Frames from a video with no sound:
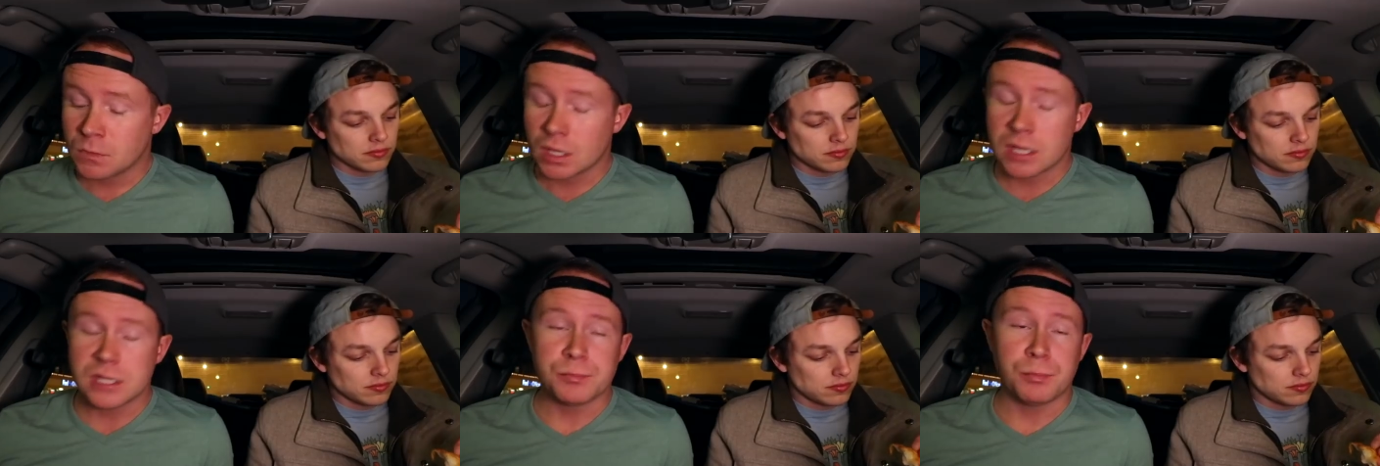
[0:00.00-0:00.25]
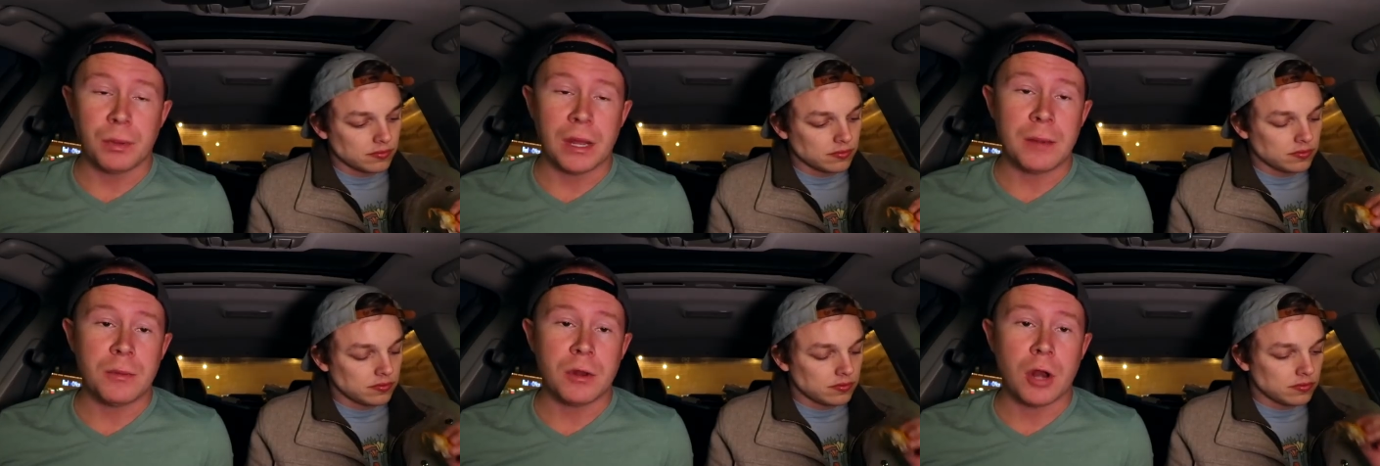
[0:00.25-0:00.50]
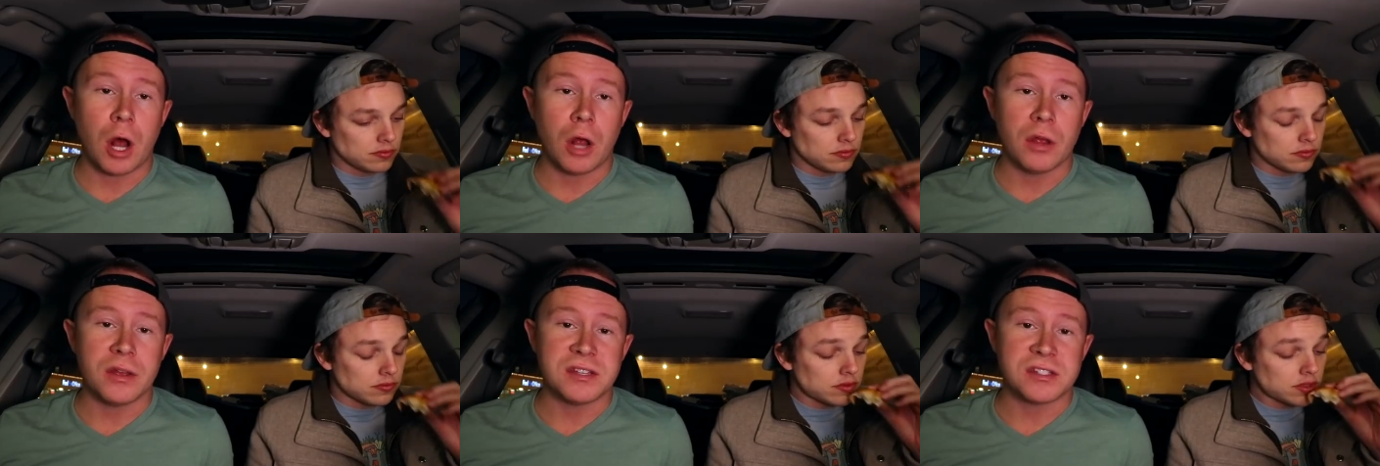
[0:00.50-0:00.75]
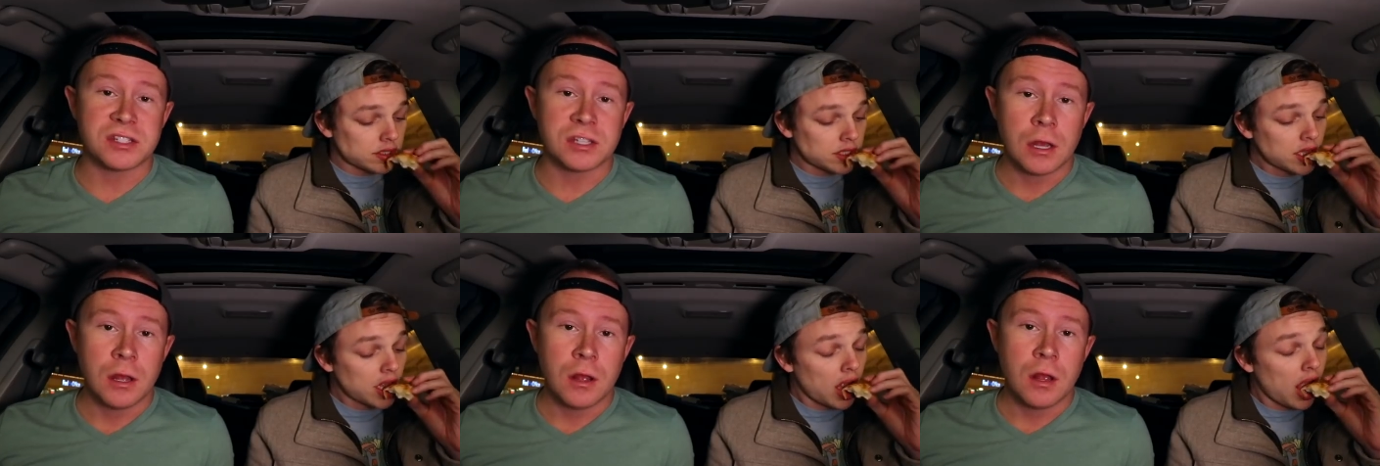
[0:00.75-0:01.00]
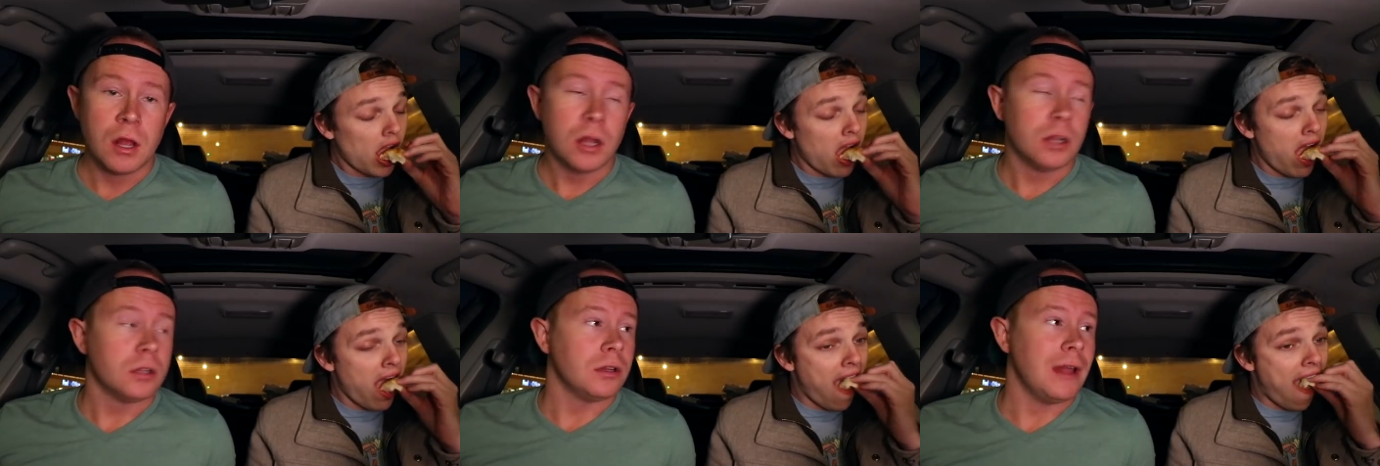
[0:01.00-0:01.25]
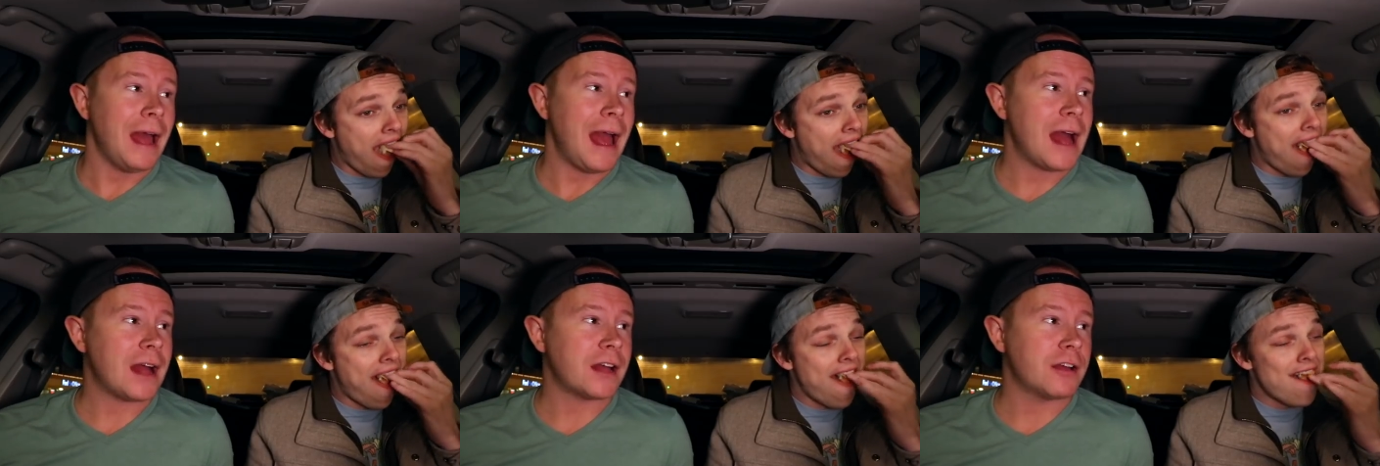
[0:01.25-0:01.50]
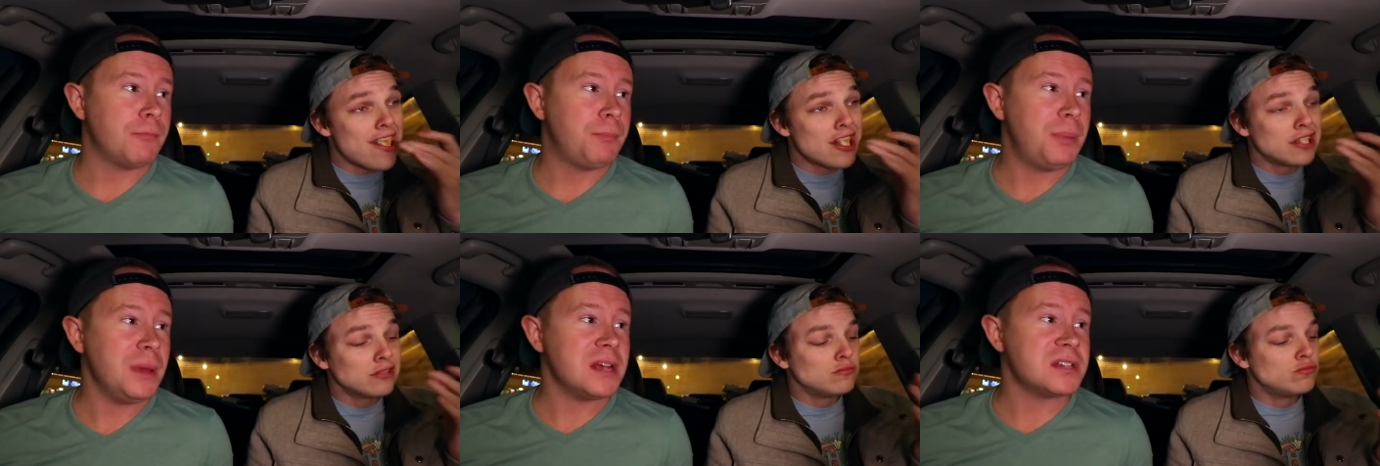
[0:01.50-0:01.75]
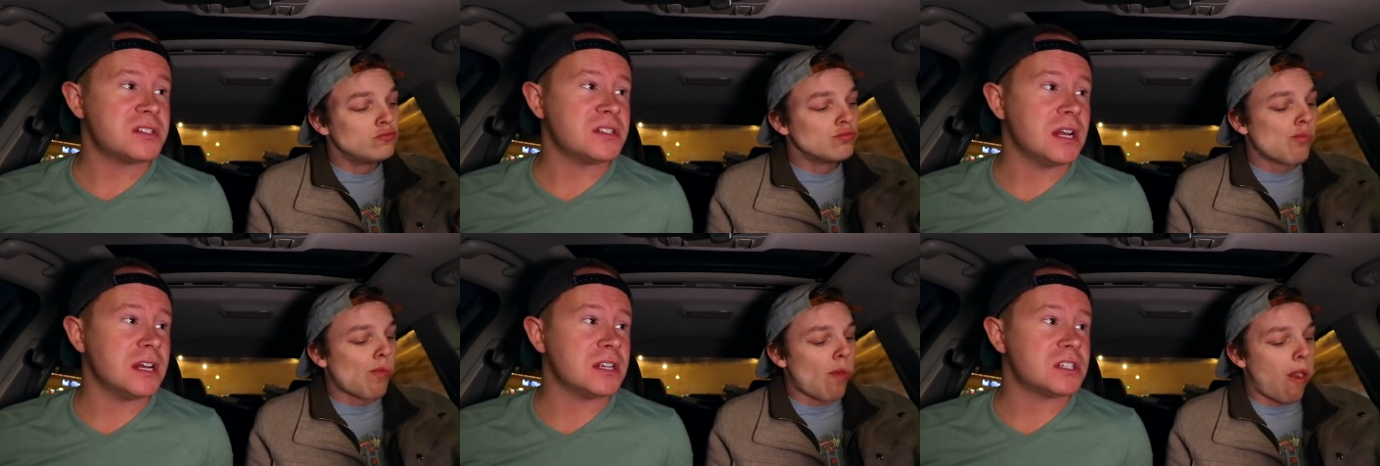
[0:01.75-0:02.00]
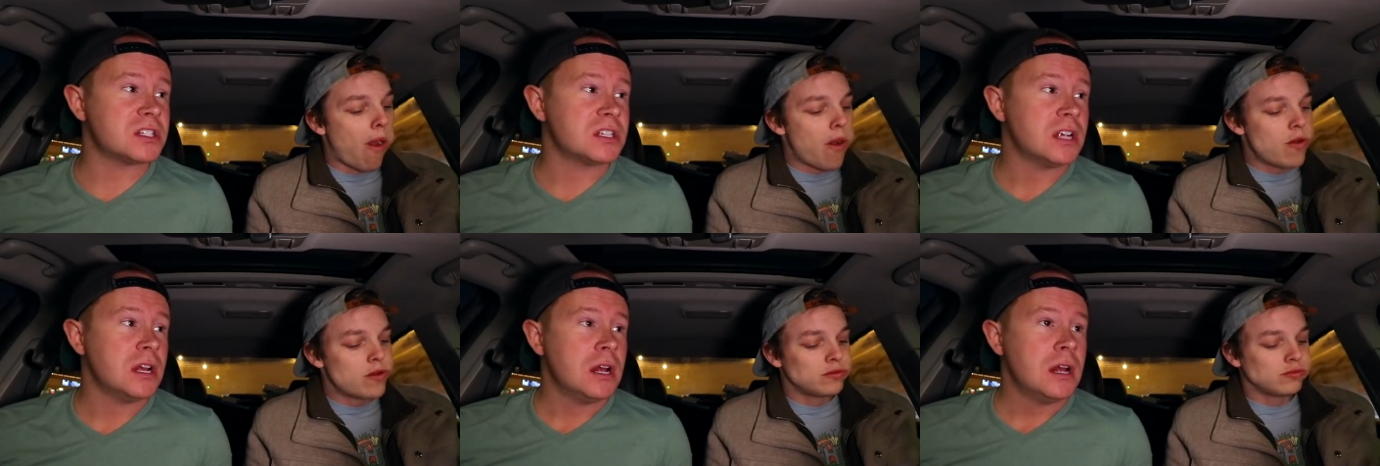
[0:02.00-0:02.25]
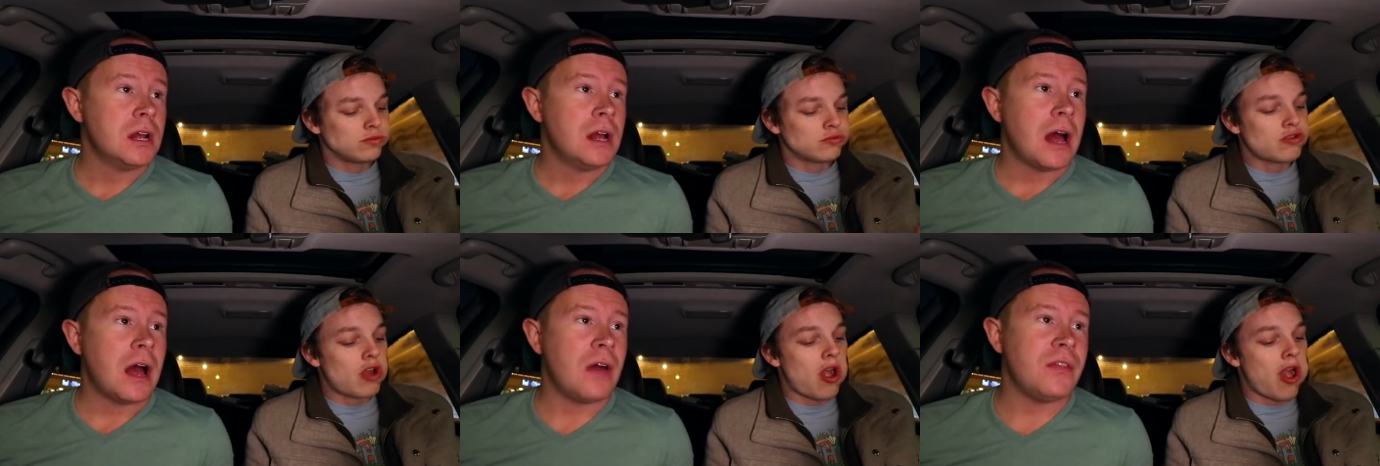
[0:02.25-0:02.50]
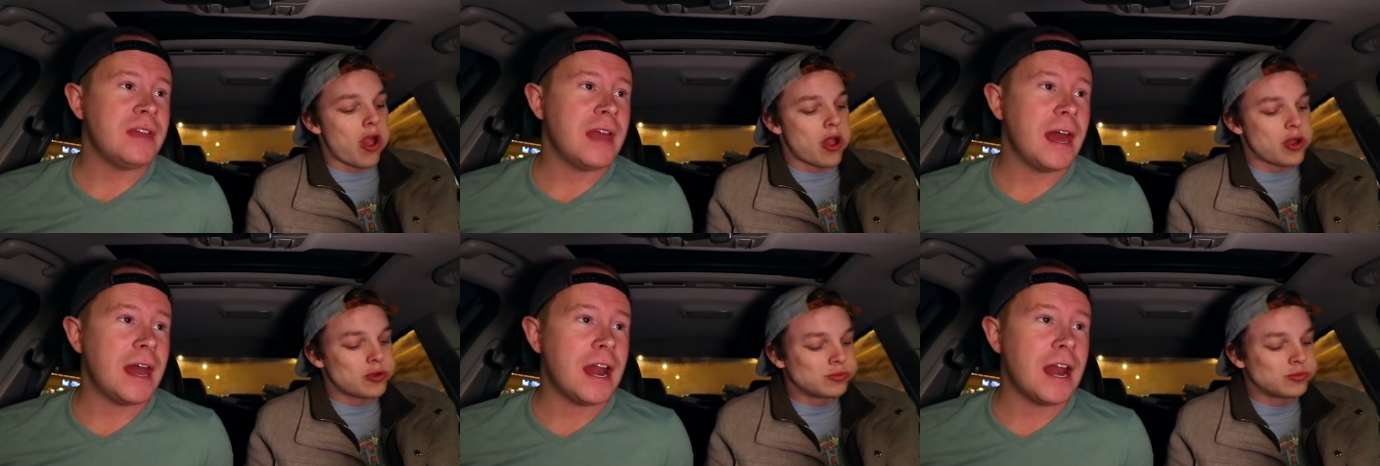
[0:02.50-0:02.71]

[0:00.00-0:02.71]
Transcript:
Speaker 1: is blaming all his lack of business on the